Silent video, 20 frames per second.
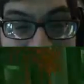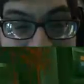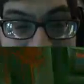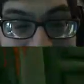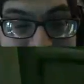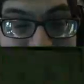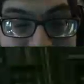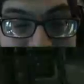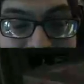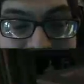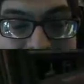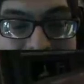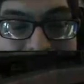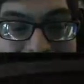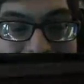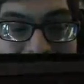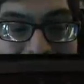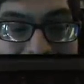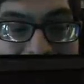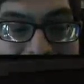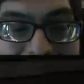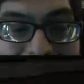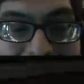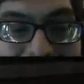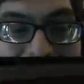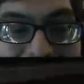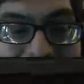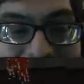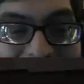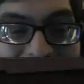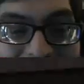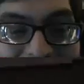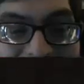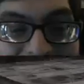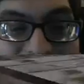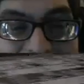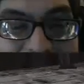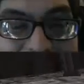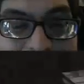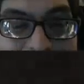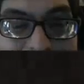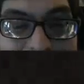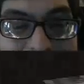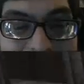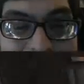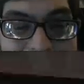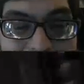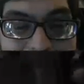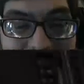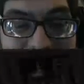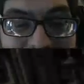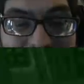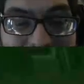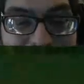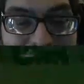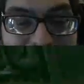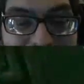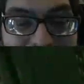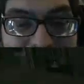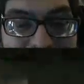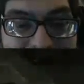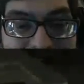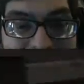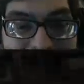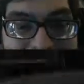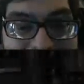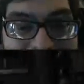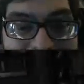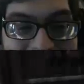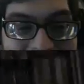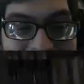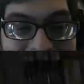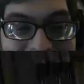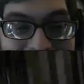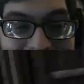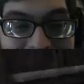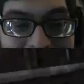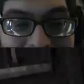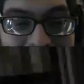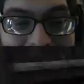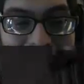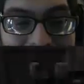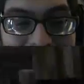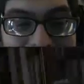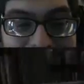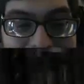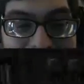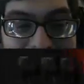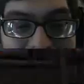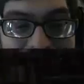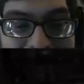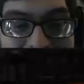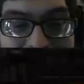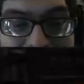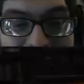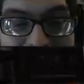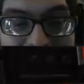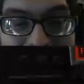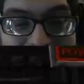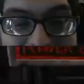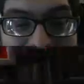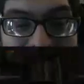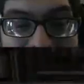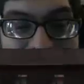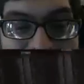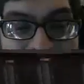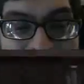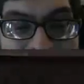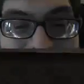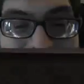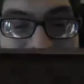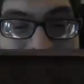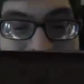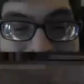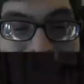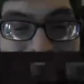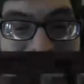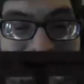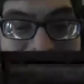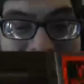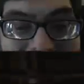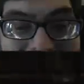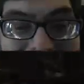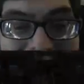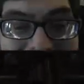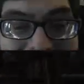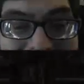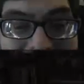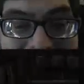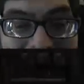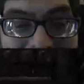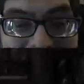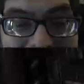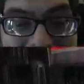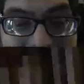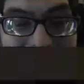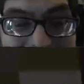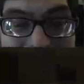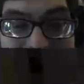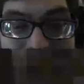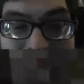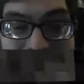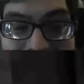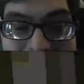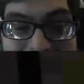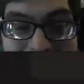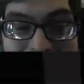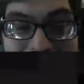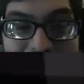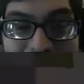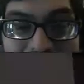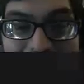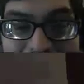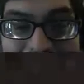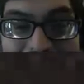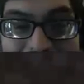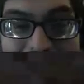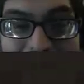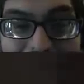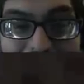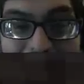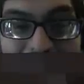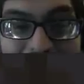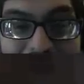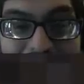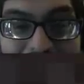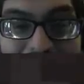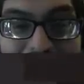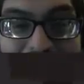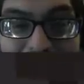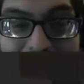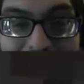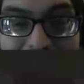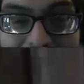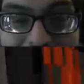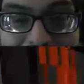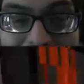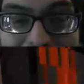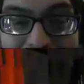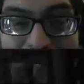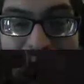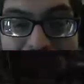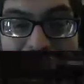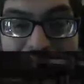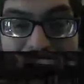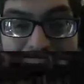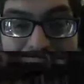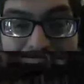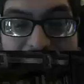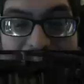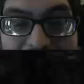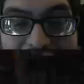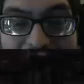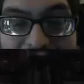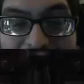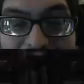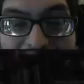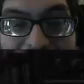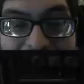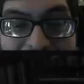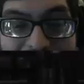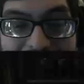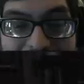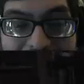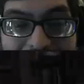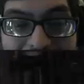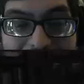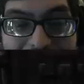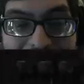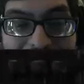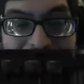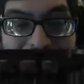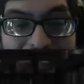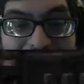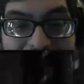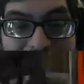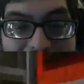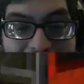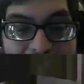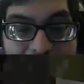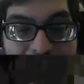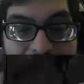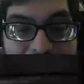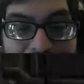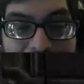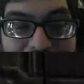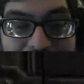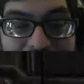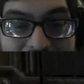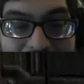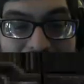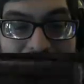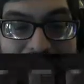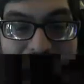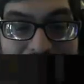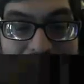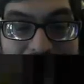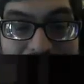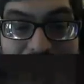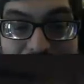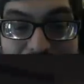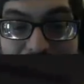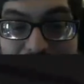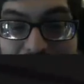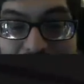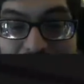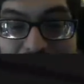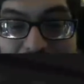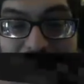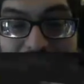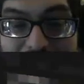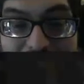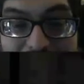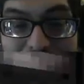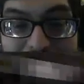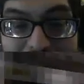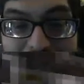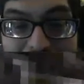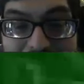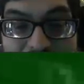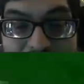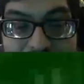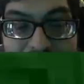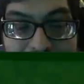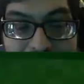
It's funny just how a lot of those memes just come and go, like, almost on a month-to-month basis. But, you know, that's one of the aspects of modern media where people have very, very short attention spans.